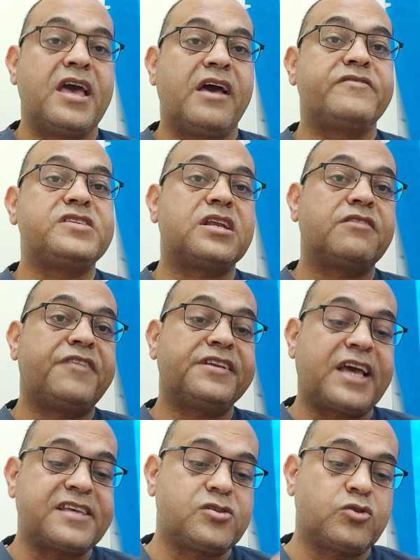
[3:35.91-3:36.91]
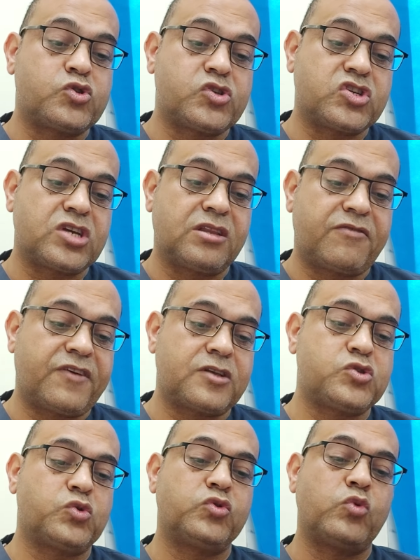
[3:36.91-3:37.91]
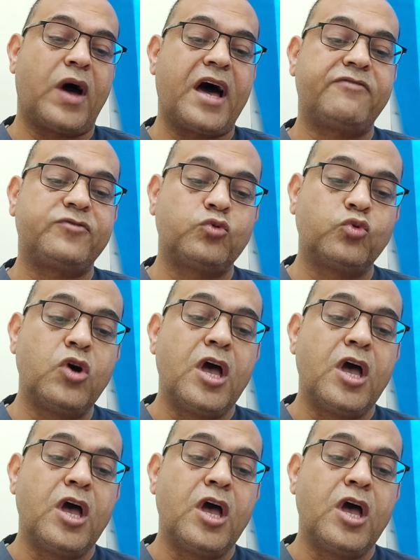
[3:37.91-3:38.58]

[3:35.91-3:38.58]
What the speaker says: If there is fatty acid oxidation defect, so you have to